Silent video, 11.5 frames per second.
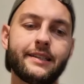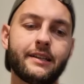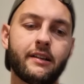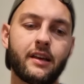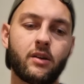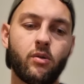You
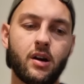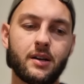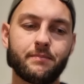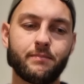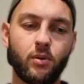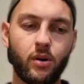know, they're
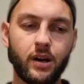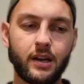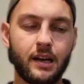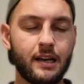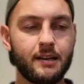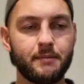quite point,
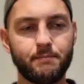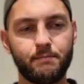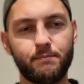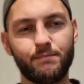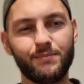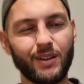
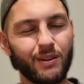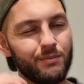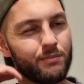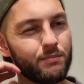you know,